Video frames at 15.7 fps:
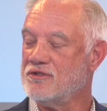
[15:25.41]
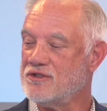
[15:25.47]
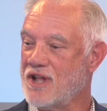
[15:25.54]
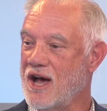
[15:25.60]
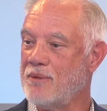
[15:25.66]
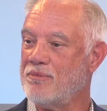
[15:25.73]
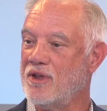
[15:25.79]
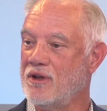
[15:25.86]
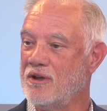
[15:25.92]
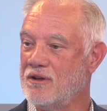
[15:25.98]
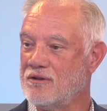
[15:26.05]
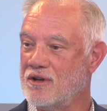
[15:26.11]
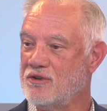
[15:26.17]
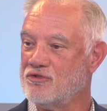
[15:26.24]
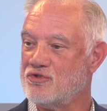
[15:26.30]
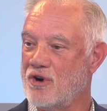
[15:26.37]
stop the
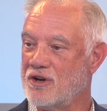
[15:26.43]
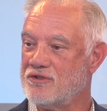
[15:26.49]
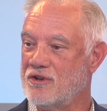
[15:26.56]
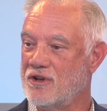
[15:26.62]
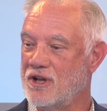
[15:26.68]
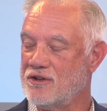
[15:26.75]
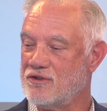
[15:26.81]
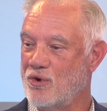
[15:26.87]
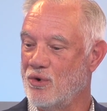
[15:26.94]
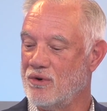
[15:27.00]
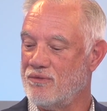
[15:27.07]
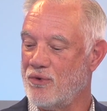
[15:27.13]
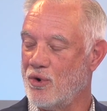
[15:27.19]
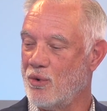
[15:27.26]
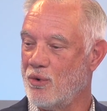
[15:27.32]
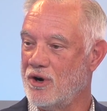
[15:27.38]
construction that's going
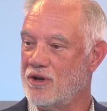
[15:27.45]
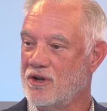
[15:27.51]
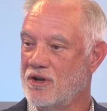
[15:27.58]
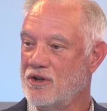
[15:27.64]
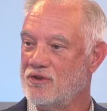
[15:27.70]
forward.